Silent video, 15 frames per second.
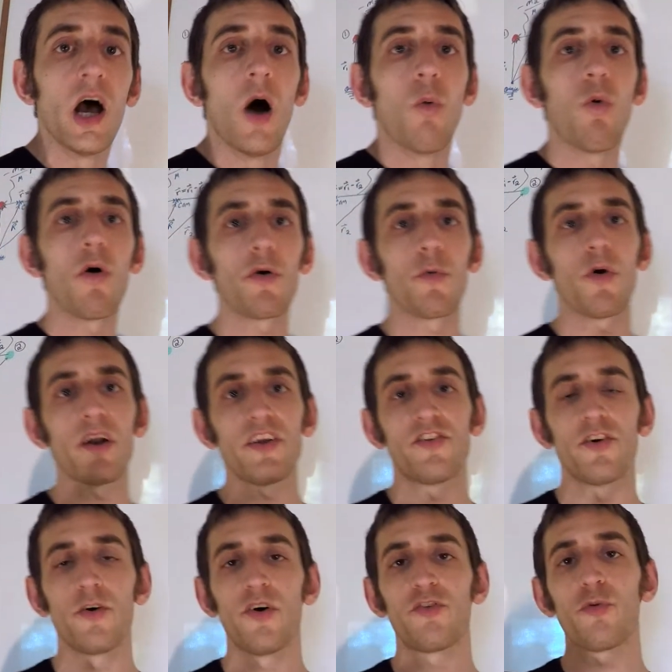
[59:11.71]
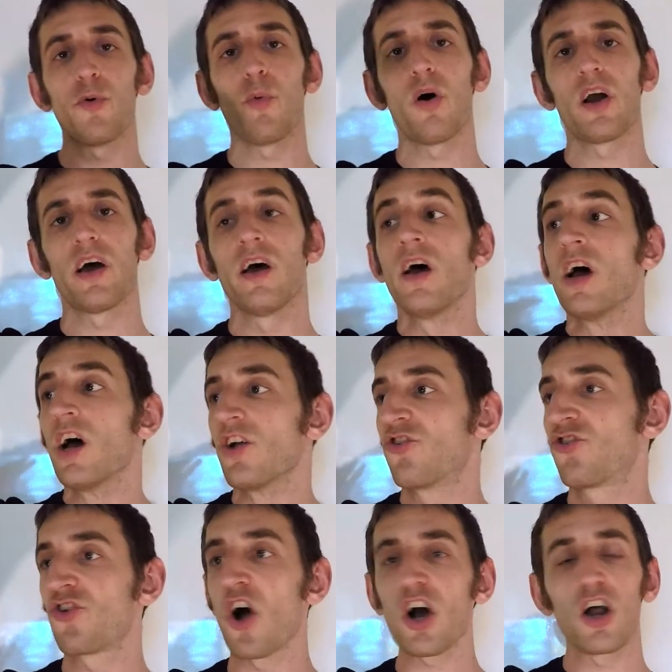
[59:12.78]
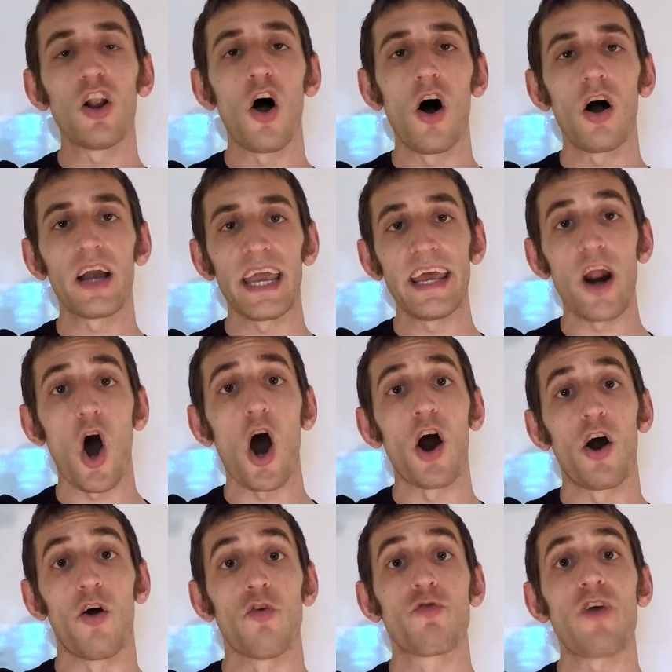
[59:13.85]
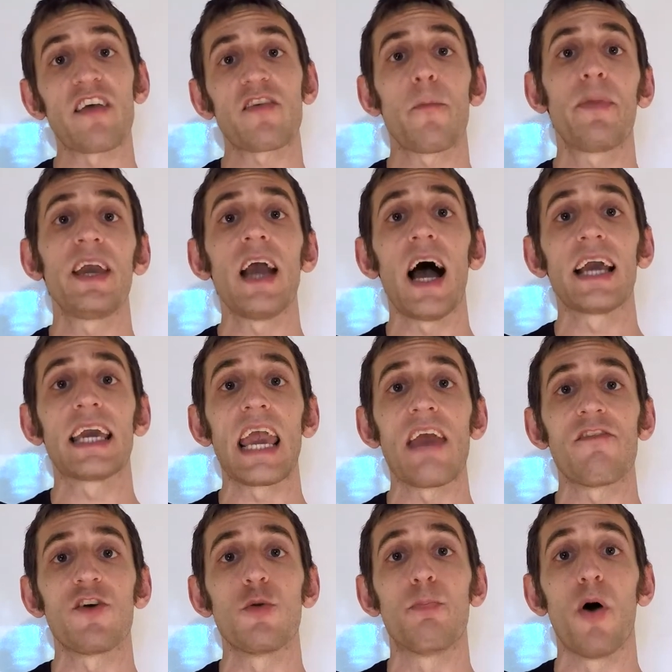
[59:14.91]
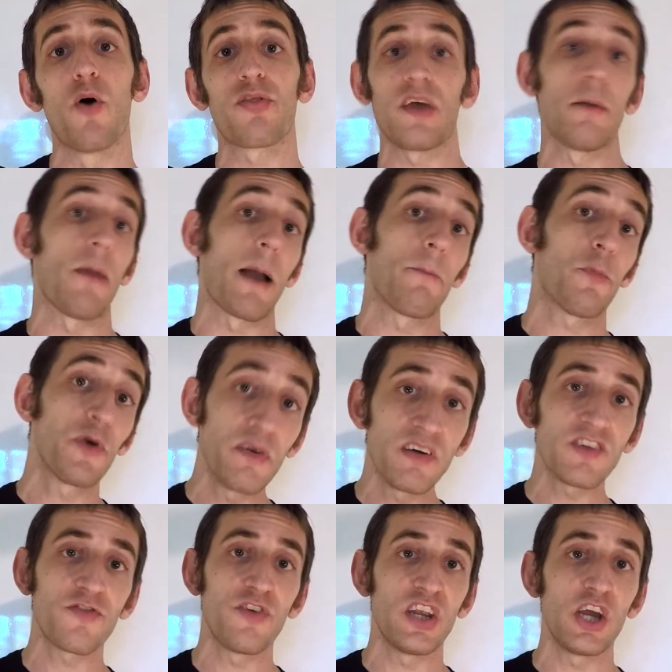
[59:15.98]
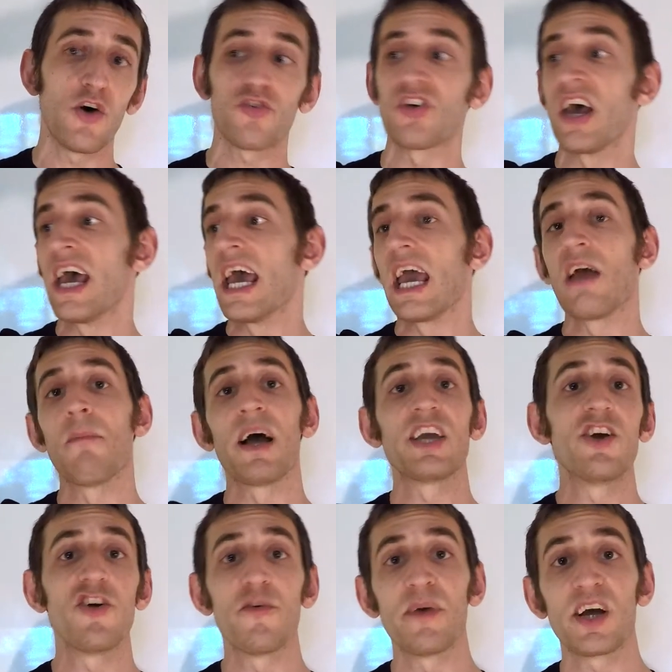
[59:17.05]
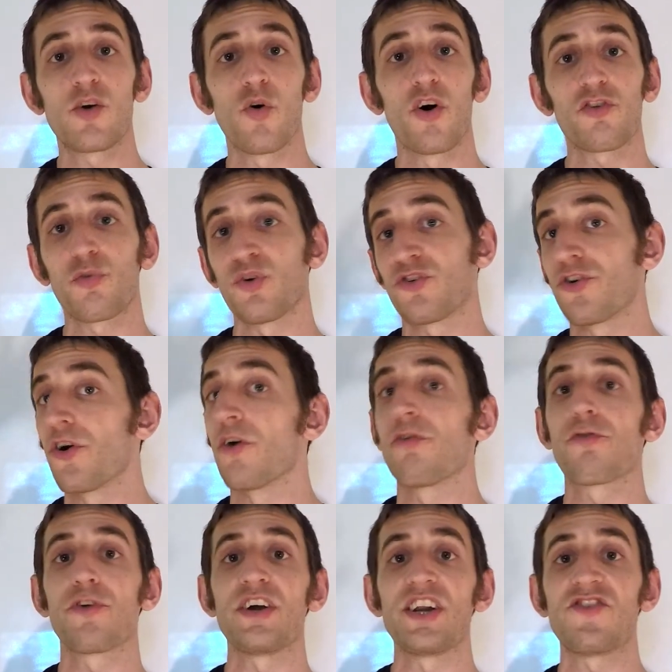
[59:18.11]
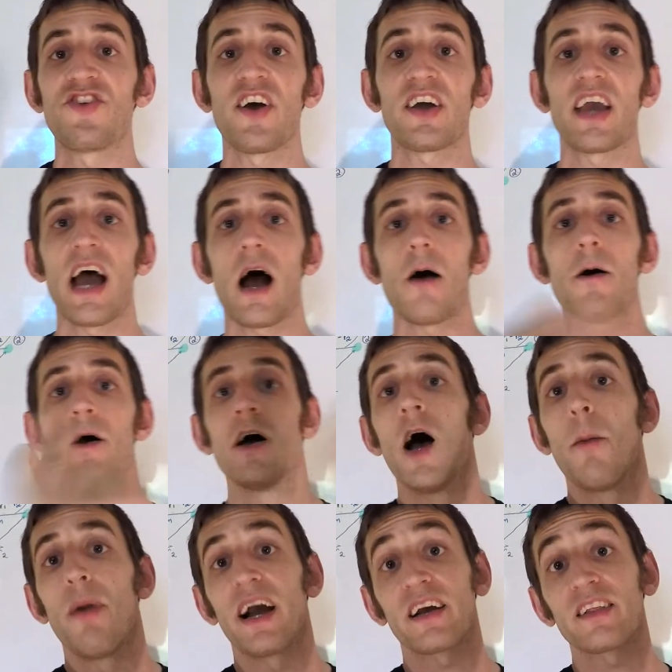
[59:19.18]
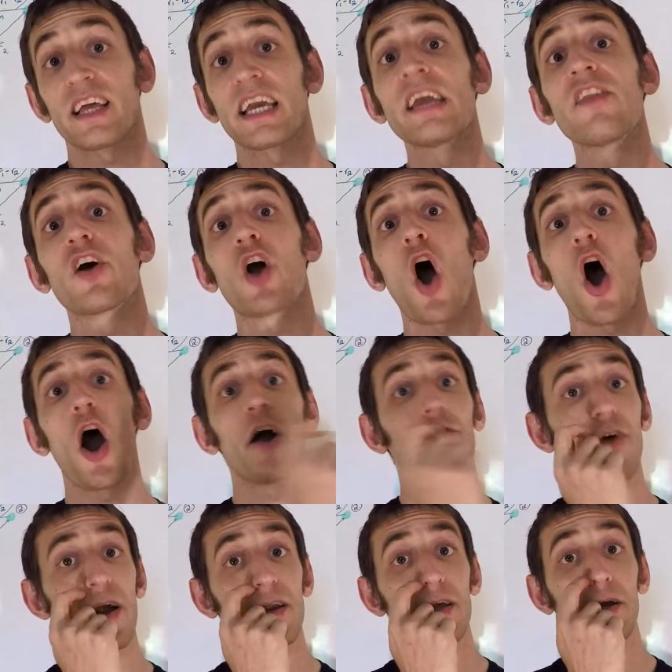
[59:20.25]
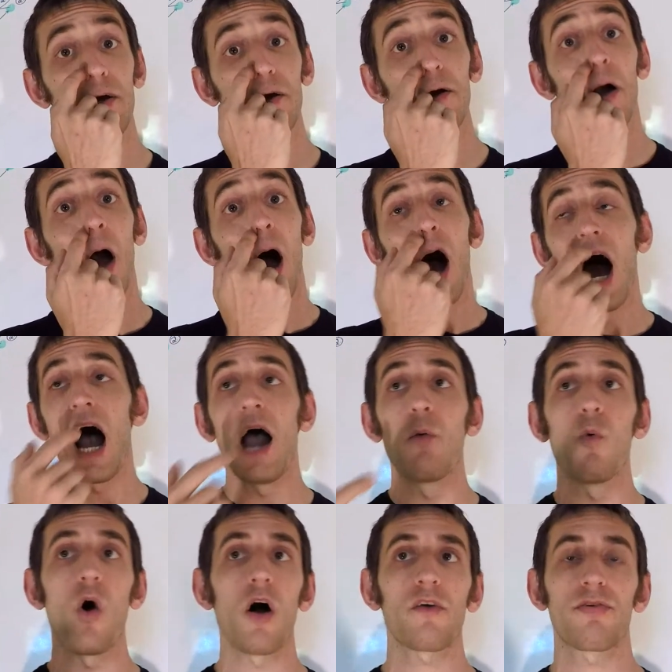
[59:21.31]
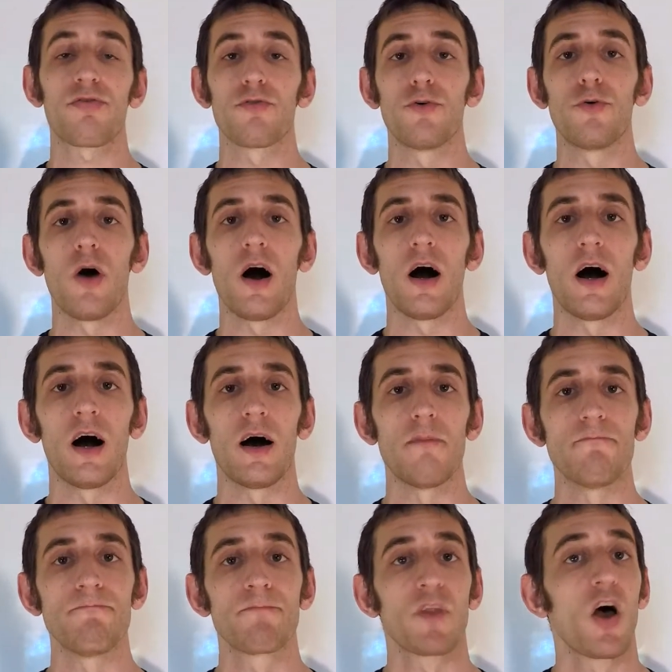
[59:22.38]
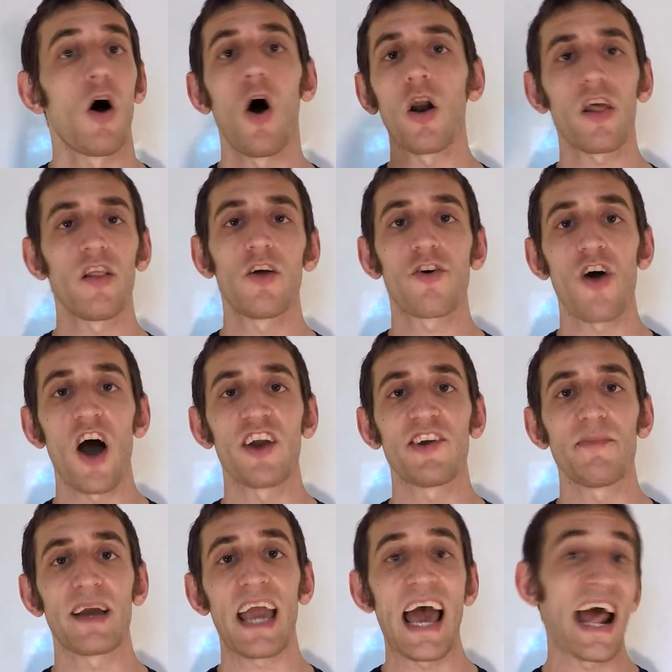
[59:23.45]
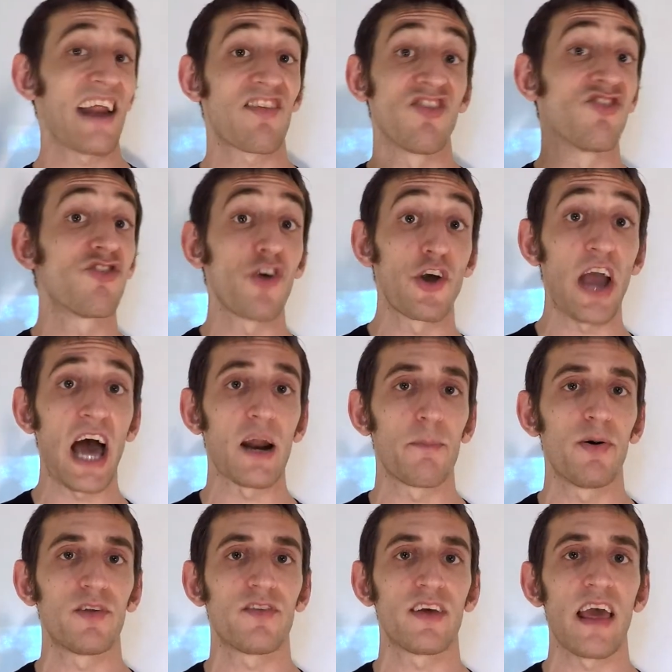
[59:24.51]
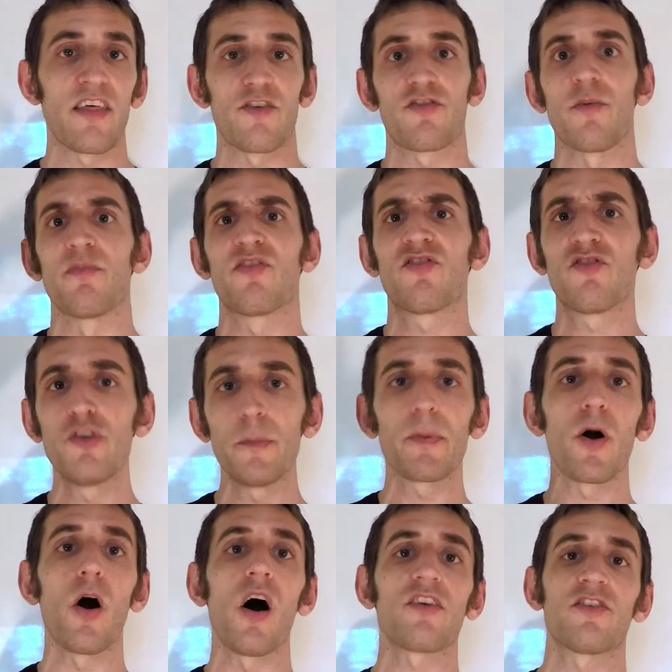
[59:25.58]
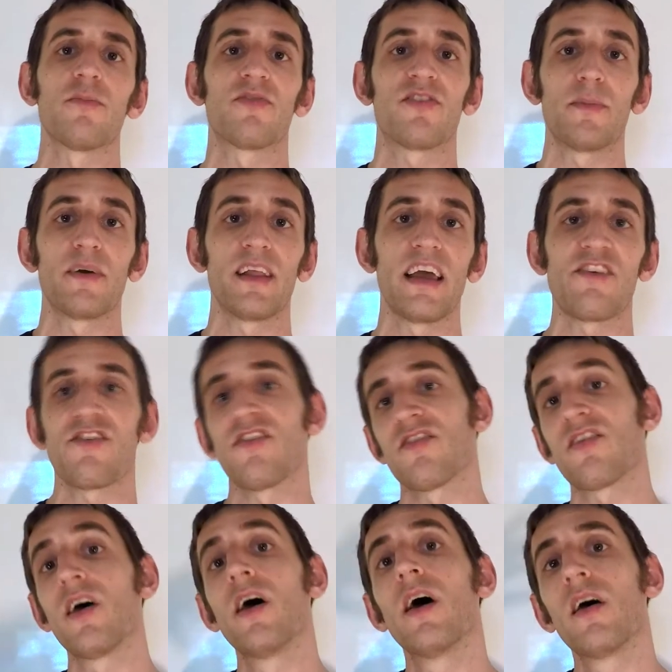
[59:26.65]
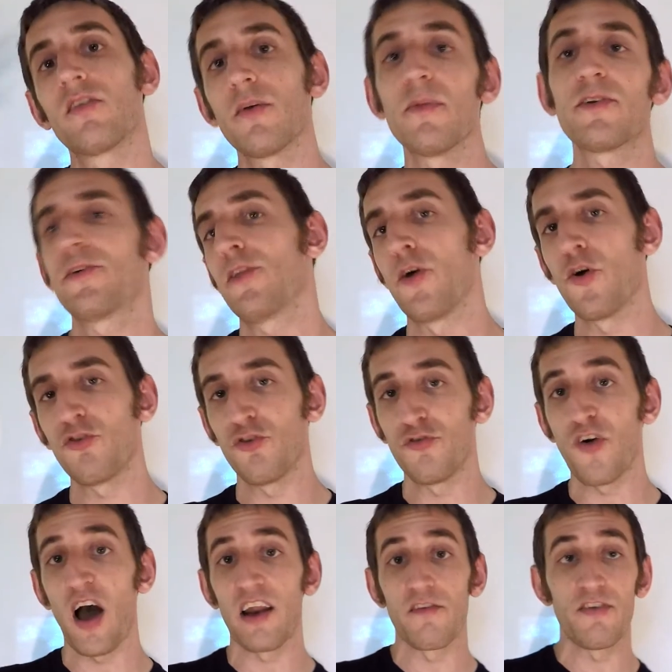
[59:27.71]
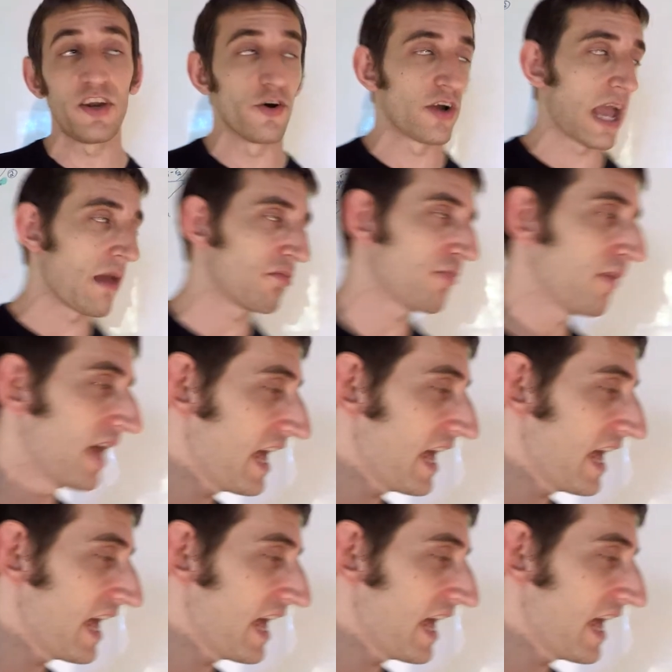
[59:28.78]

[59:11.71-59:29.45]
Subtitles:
what we want to do is we want to chug along in our recipe I gave you both in my previous videos in my Udemy course, which you are free to check out by clicking the card right here. I walk through all the Lagrangian mechanics and show you how to put together some super awesome simulations similar to those you'd find in video games. But